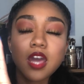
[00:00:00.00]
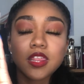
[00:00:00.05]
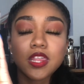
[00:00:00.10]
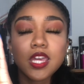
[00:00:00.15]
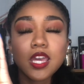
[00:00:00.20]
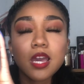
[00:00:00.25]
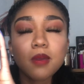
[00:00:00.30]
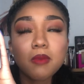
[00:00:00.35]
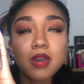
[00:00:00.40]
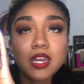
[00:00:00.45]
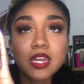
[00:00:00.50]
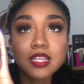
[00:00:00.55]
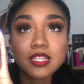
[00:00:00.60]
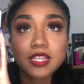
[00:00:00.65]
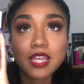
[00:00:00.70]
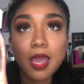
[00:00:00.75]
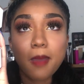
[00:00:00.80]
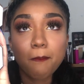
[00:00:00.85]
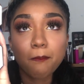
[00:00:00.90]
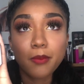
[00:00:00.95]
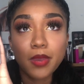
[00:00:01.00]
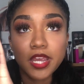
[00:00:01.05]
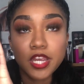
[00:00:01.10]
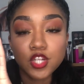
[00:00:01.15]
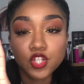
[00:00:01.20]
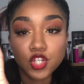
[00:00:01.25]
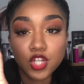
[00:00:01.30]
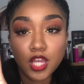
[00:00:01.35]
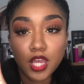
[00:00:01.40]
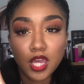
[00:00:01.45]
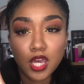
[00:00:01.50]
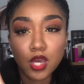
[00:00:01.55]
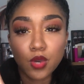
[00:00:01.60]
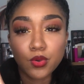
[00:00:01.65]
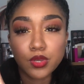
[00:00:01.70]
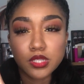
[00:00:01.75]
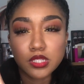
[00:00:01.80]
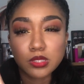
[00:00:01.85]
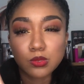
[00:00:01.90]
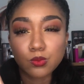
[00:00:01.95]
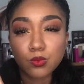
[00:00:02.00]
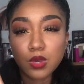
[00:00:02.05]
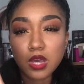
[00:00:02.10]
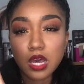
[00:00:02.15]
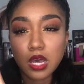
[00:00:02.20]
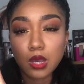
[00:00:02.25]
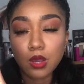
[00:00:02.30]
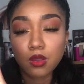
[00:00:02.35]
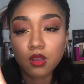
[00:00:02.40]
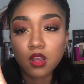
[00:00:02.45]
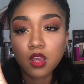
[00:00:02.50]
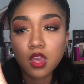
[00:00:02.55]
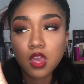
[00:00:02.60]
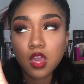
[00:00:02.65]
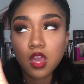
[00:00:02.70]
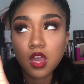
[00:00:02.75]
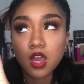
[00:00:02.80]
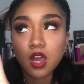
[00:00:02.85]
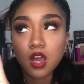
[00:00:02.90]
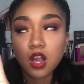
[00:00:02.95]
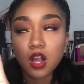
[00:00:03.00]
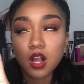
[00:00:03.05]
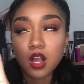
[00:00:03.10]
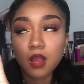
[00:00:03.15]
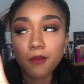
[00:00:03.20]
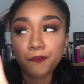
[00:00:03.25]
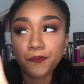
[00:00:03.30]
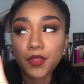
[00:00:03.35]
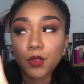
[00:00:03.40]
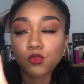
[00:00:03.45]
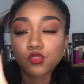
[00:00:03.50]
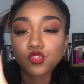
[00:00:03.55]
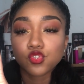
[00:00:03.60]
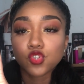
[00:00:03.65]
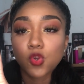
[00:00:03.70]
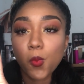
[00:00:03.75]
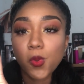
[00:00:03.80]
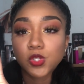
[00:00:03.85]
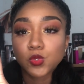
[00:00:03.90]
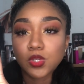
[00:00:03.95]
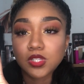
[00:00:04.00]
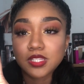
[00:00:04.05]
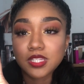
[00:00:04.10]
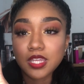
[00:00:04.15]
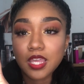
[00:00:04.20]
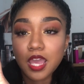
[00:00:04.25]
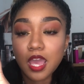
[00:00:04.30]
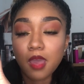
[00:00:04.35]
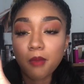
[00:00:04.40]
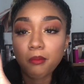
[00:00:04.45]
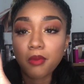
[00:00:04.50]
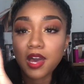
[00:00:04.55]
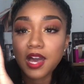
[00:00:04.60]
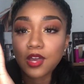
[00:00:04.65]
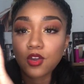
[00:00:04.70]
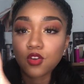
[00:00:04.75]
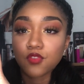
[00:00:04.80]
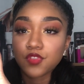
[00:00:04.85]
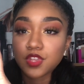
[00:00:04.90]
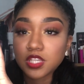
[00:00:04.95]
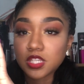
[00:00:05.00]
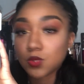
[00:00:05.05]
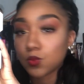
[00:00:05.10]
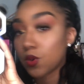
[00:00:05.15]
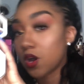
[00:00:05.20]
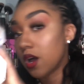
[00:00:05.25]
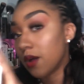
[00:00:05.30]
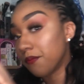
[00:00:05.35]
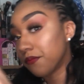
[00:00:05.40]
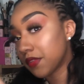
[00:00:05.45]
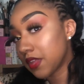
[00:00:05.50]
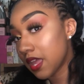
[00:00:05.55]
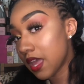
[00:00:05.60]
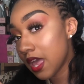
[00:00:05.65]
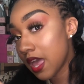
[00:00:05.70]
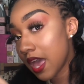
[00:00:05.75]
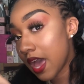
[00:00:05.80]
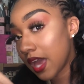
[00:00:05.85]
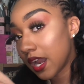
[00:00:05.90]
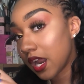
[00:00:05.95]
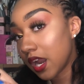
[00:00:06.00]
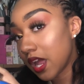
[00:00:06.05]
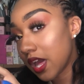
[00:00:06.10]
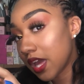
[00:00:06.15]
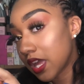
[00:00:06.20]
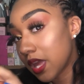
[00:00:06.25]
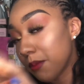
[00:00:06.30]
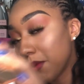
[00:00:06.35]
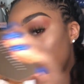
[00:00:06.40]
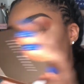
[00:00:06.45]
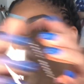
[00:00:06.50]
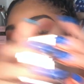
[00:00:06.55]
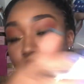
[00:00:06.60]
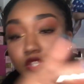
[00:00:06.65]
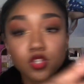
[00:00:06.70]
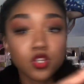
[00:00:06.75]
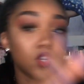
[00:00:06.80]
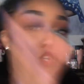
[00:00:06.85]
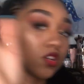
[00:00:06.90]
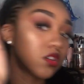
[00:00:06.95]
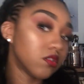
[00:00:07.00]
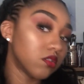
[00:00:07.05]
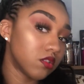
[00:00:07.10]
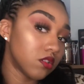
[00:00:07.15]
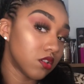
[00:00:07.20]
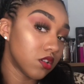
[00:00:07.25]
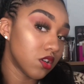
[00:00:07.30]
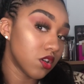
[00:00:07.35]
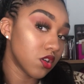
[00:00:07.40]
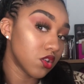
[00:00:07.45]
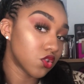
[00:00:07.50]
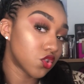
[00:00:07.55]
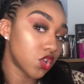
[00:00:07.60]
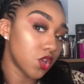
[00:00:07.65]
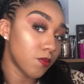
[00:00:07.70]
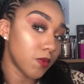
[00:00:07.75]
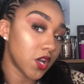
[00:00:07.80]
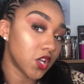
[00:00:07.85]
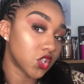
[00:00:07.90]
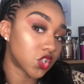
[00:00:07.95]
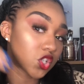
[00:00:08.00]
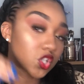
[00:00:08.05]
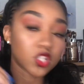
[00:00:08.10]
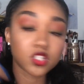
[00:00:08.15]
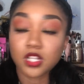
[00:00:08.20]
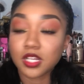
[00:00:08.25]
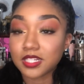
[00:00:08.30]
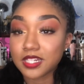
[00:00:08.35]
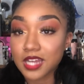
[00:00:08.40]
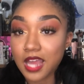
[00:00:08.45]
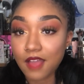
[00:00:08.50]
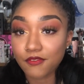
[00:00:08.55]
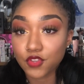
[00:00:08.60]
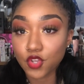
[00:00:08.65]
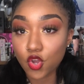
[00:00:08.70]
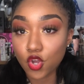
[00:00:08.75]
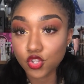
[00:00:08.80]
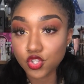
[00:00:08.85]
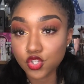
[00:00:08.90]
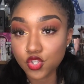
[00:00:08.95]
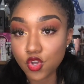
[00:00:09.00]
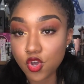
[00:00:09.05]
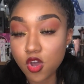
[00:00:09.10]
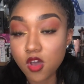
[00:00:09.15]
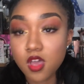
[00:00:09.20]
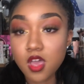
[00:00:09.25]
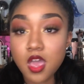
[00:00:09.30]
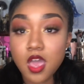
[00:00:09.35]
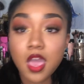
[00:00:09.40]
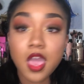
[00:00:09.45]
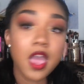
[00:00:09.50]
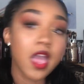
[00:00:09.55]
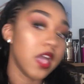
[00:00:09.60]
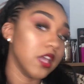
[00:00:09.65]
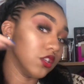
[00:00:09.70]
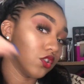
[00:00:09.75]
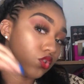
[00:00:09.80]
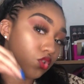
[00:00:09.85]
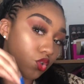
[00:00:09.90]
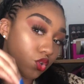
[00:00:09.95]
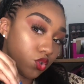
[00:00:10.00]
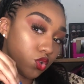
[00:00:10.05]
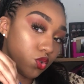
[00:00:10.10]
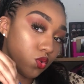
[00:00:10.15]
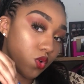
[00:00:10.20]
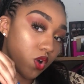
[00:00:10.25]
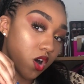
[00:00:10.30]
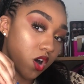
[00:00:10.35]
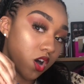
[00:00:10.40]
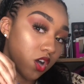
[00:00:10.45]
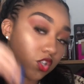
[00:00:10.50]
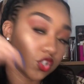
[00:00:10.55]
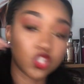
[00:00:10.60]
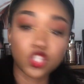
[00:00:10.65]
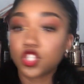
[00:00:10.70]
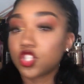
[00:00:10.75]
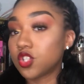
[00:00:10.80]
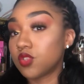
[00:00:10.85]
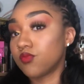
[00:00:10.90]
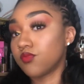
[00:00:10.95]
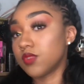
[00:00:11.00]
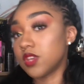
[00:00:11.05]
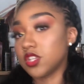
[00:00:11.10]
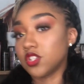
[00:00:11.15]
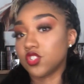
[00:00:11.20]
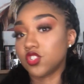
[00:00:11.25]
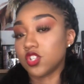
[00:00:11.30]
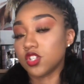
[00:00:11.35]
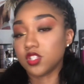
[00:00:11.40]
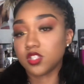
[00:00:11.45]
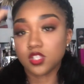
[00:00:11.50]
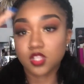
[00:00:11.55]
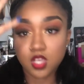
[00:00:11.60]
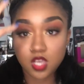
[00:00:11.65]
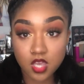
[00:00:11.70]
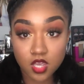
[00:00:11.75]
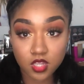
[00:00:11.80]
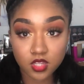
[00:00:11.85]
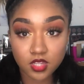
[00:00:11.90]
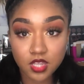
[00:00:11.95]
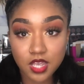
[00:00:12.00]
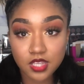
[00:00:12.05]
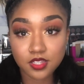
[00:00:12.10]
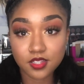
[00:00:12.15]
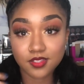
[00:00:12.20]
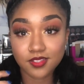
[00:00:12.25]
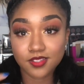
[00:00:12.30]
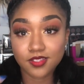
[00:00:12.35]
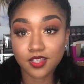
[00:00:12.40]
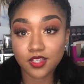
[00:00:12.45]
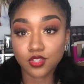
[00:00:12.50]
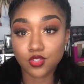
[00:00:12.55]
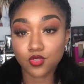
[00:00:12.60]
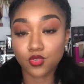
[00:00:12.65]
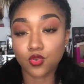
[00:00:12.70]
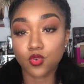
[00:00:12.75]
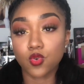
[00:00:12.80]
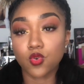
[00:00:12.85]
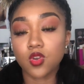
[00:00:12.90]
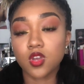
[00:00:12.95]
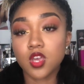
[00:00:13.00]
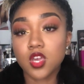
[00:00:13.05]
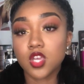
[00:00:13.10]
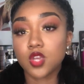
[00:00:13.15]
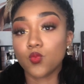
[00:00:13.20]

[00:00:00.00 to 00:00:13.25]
I think I might need to get Beige and Girl as well. I wasn't sure which one to get, but I got this one. And I like it because it's not too much, so I didn't have to contour. And it's not too harsh. It's just nice and subtle.